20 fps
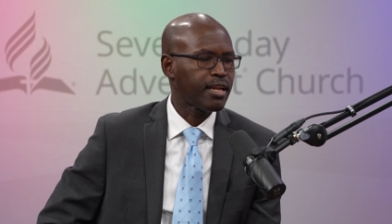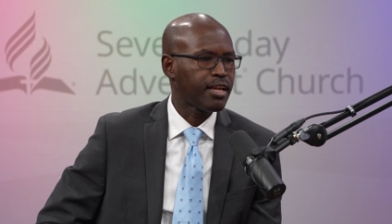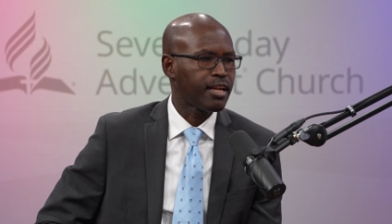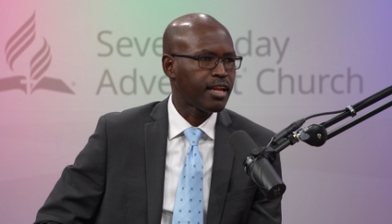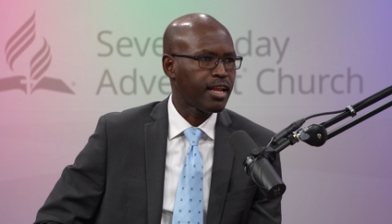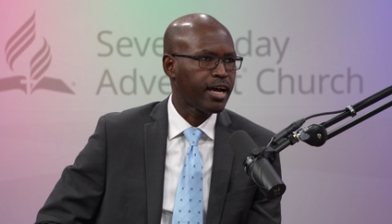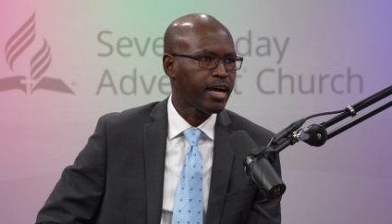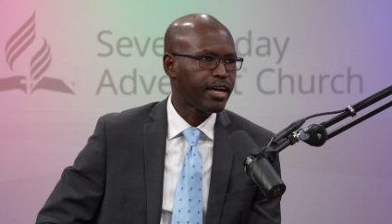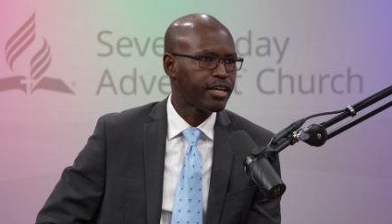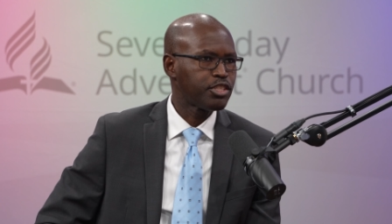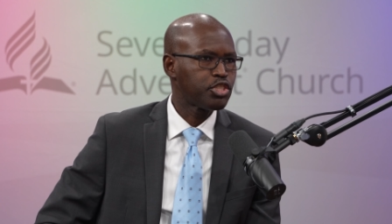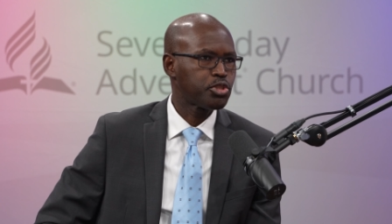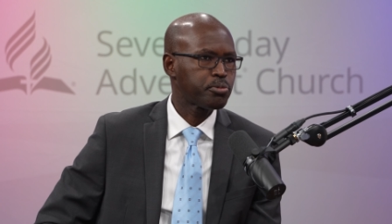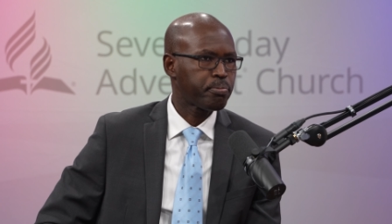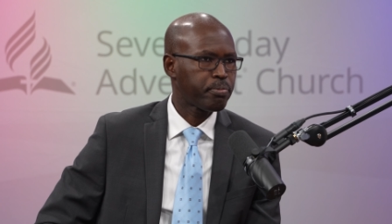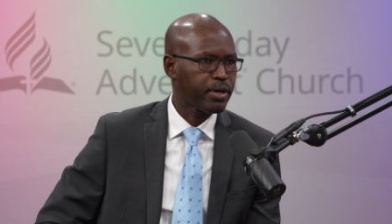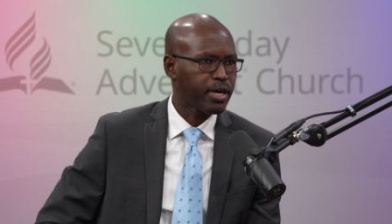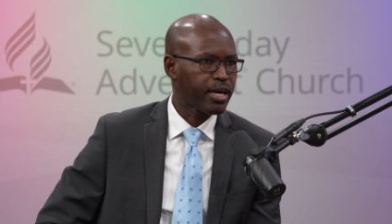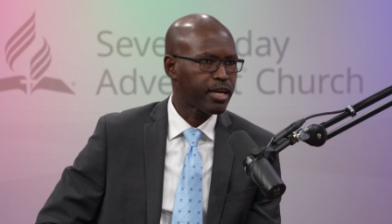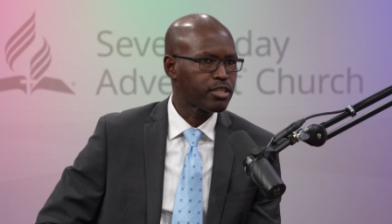large
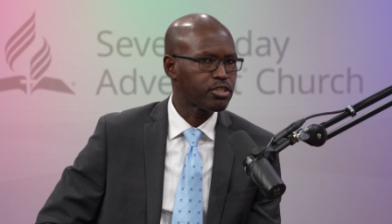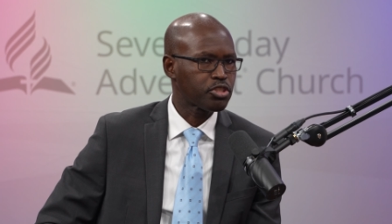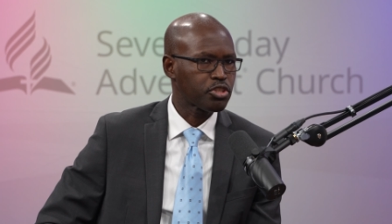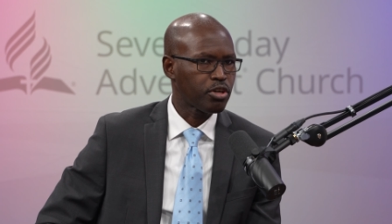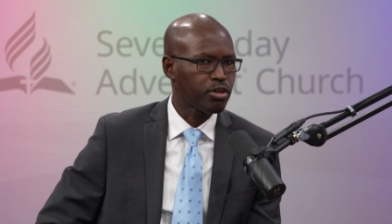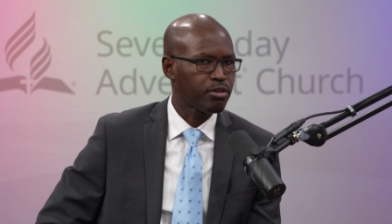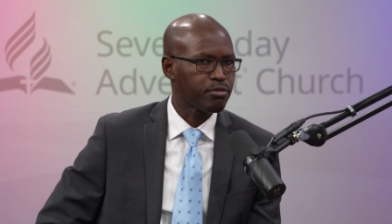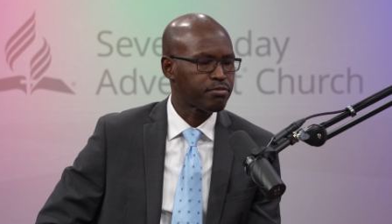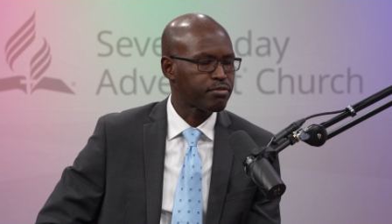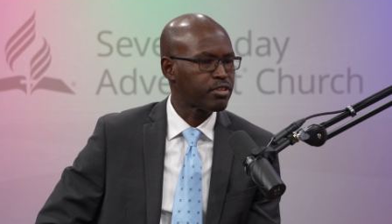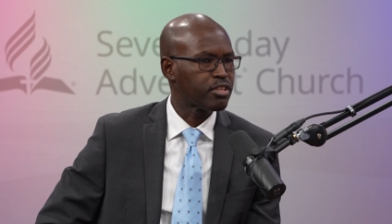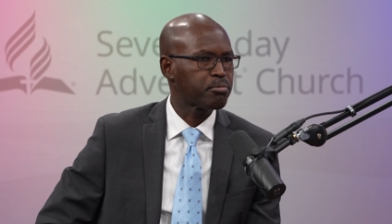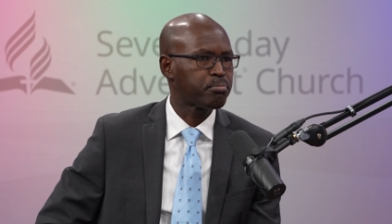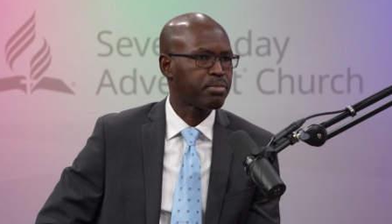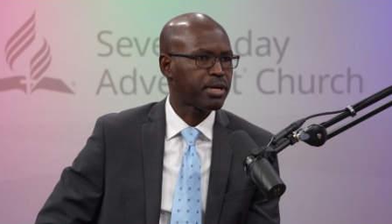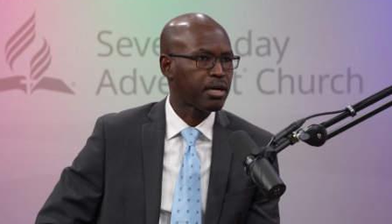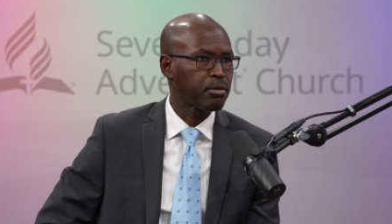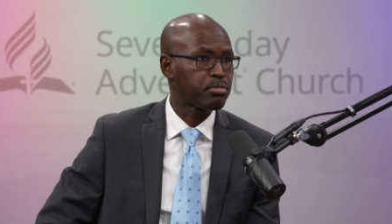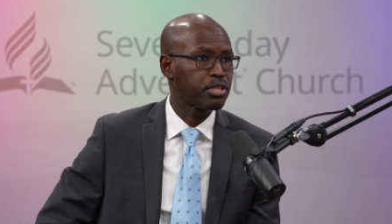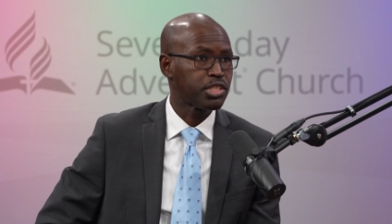part of the
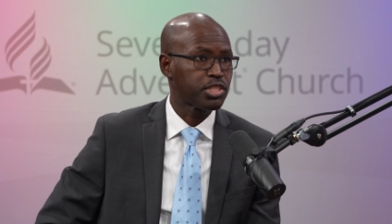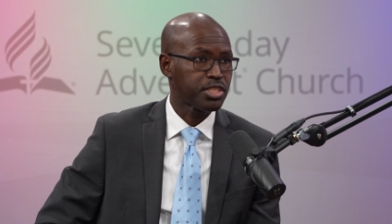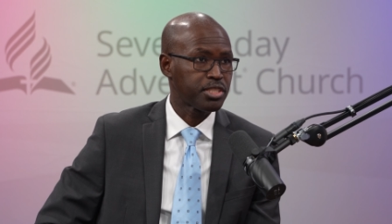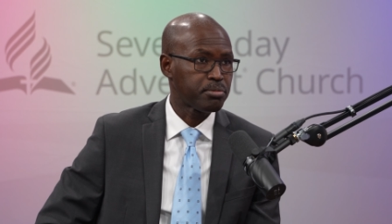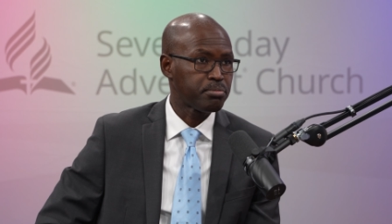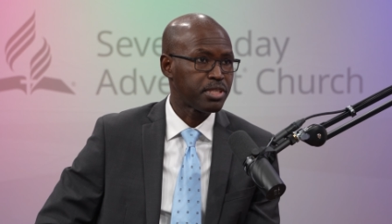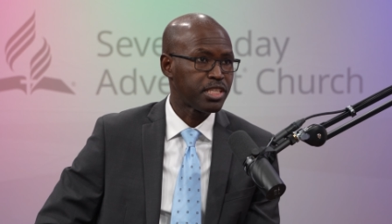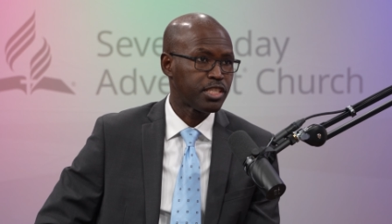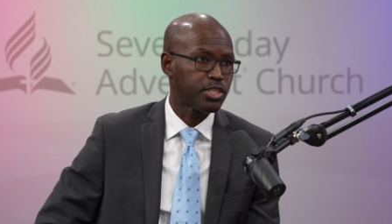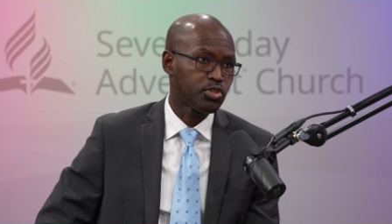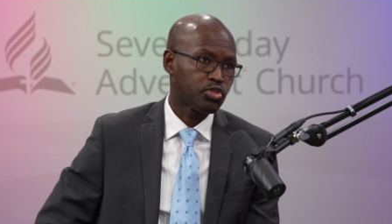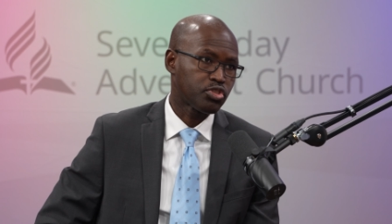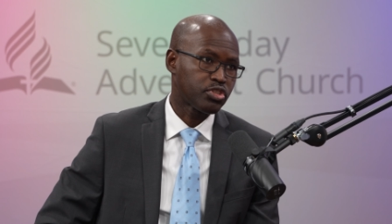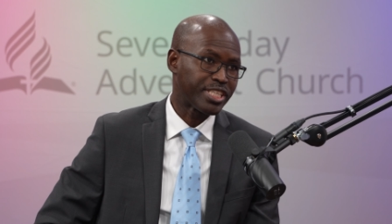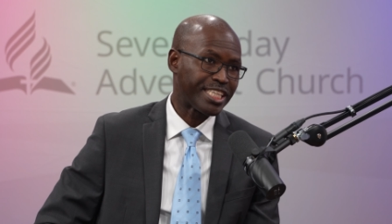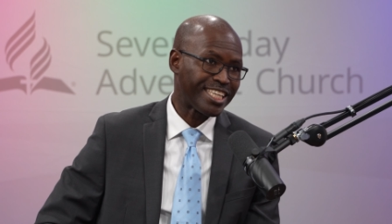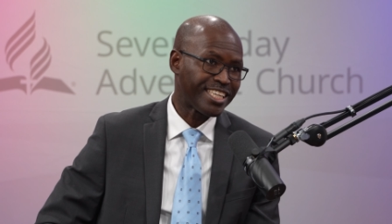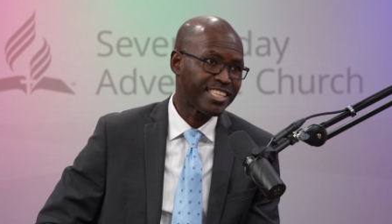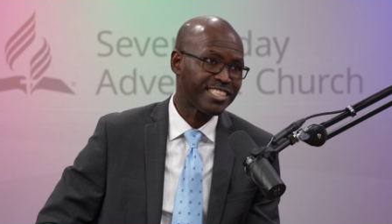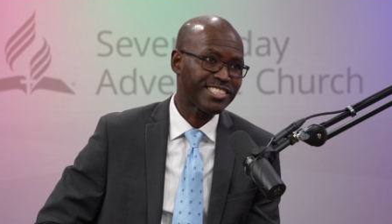publishing ministry
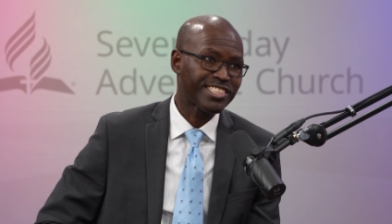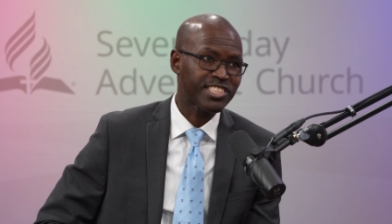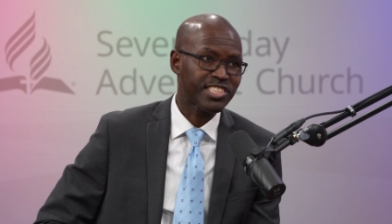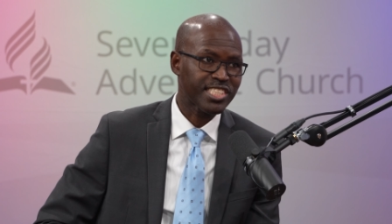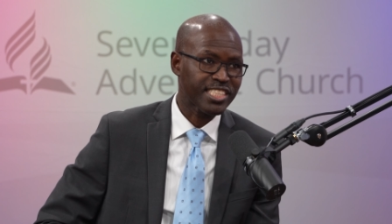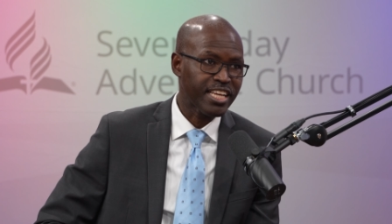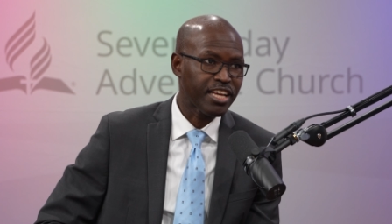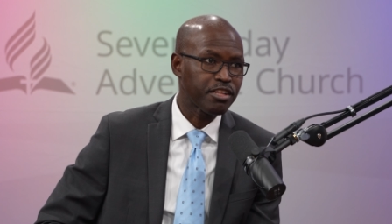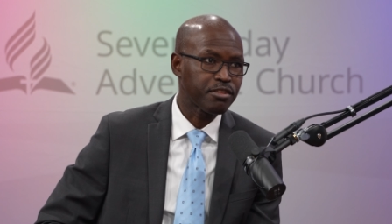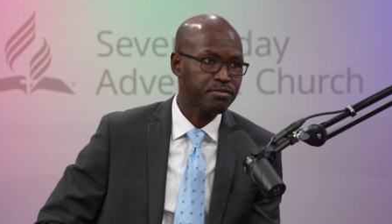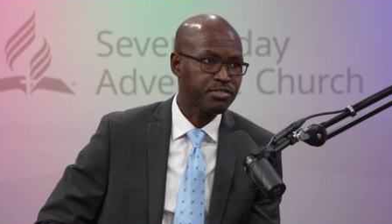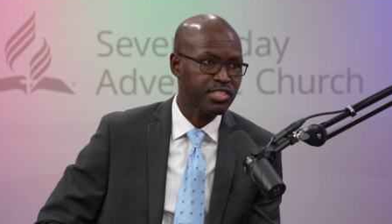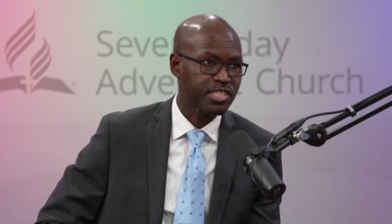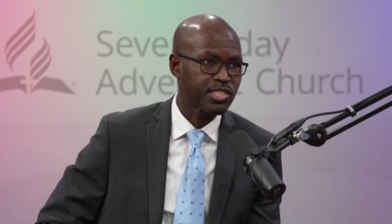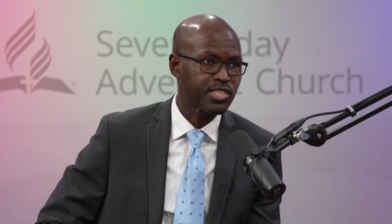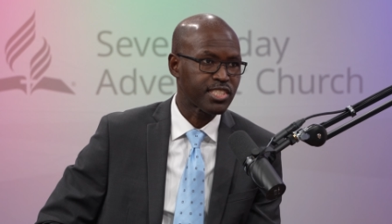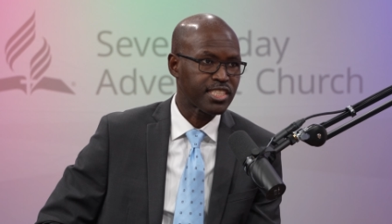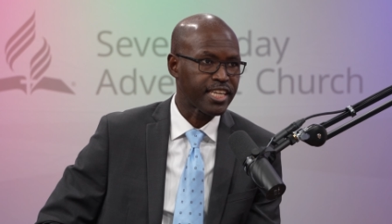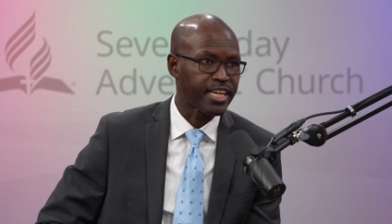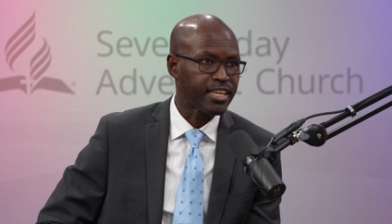is self
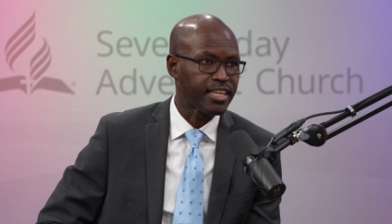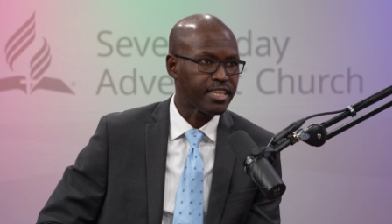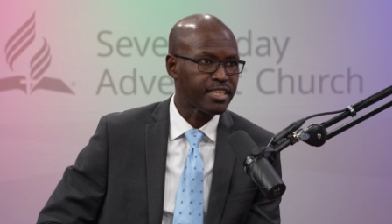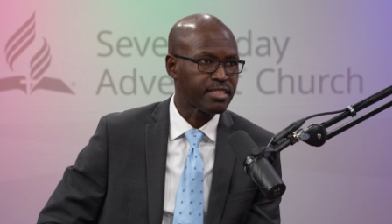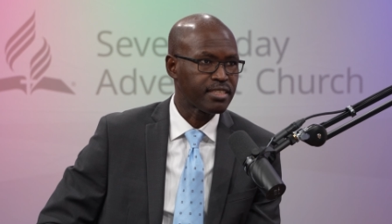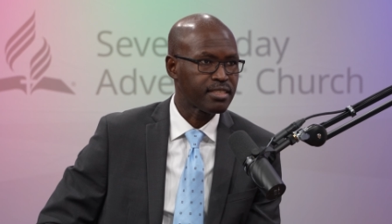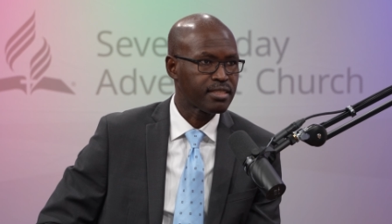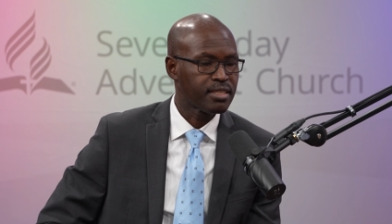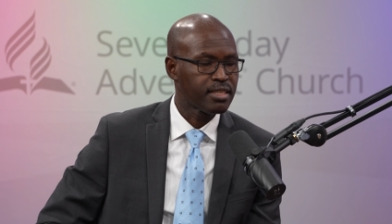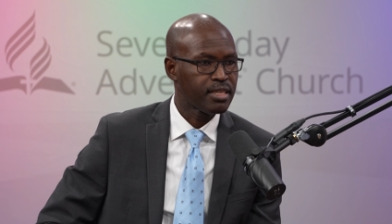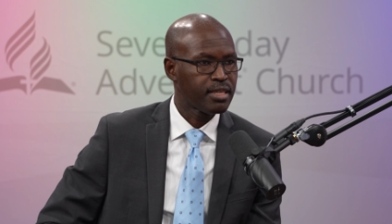sustaining.